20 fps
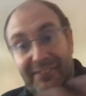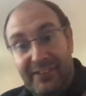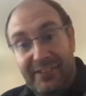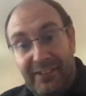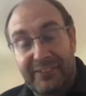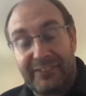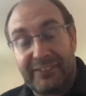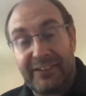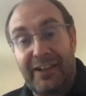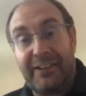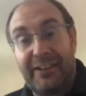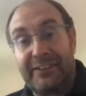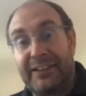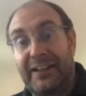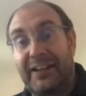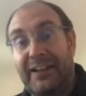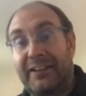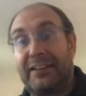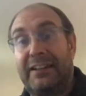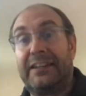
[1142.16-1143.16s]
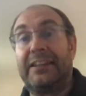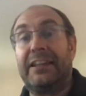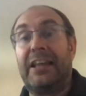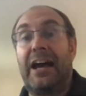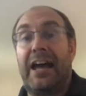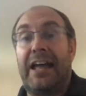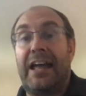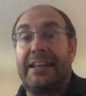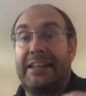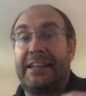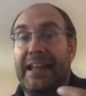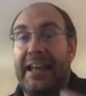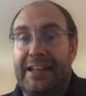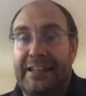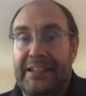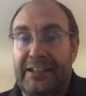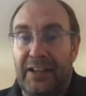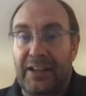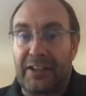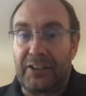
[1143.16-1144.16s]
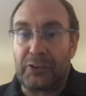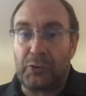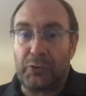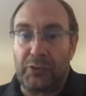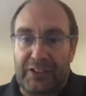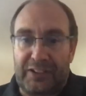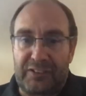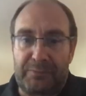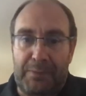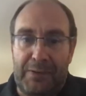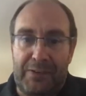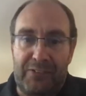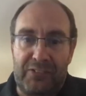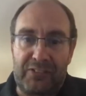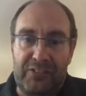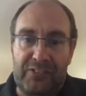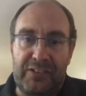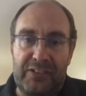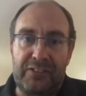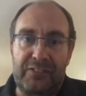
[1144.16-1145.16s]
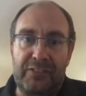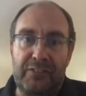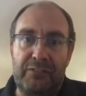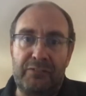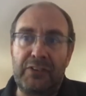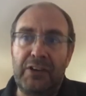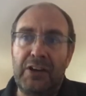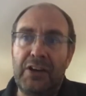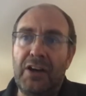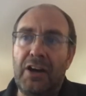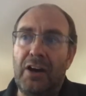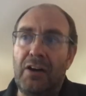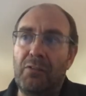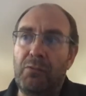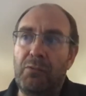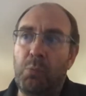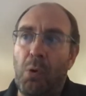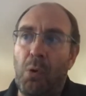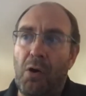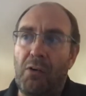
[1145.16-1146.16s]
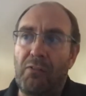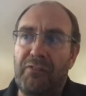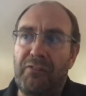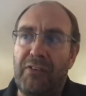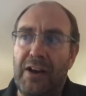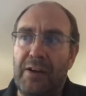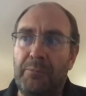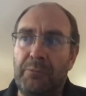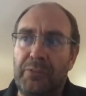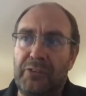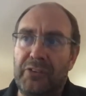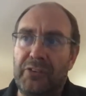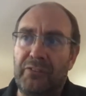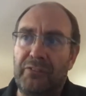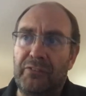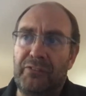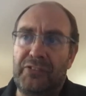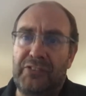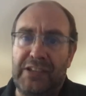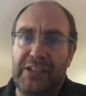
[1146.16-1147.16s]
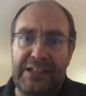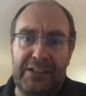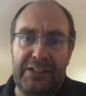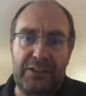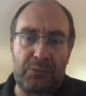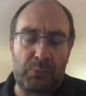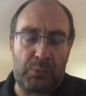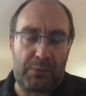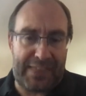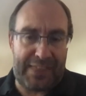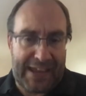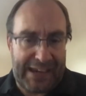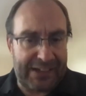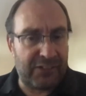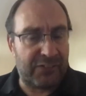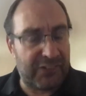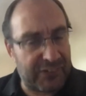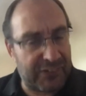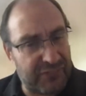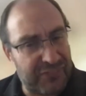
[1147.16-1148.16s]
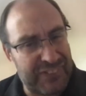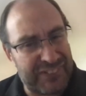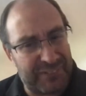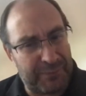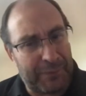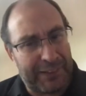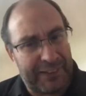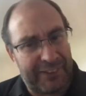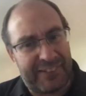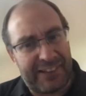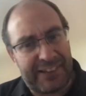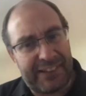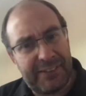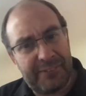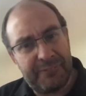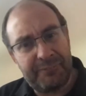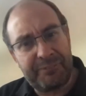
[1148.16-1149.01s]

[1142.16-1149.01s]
and the ugly, any kind of good experiences of what firms have seen with that increased visibility?